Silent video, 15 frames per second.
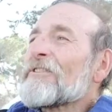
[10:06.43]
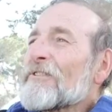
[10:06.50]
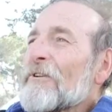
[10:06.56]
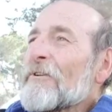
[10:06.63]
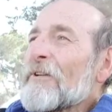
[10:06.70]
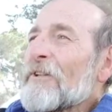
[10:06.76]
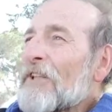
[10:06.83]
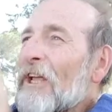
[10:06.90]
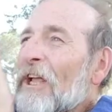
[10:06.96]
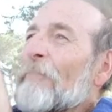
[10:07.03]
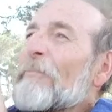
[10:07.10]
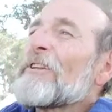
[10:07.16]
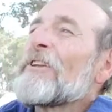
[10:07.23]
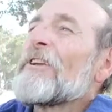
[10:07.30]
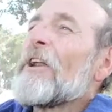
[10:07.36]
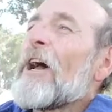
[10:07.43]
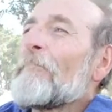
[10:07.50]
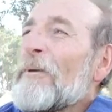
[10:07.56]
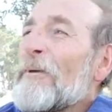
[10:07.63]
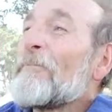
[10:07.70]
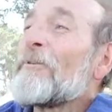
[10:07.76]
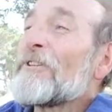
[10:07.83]
so that the helmet
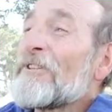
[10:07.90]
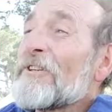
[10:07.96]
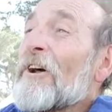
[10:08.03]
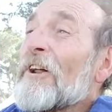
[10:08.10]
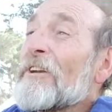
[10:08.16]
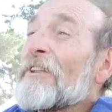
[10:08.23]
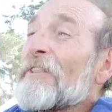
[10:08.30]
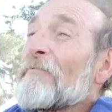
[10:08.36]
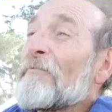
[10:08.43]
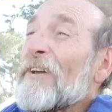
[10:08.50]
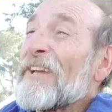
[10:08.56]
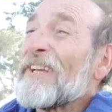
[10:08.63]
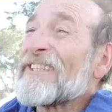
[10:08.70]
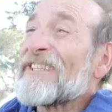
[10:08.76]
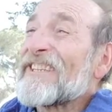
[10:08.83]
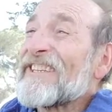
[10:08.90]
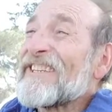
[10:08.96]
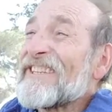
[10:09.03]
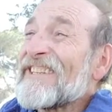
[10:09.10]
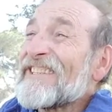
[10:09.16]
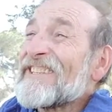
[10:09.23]
cannot be pushed onto the face.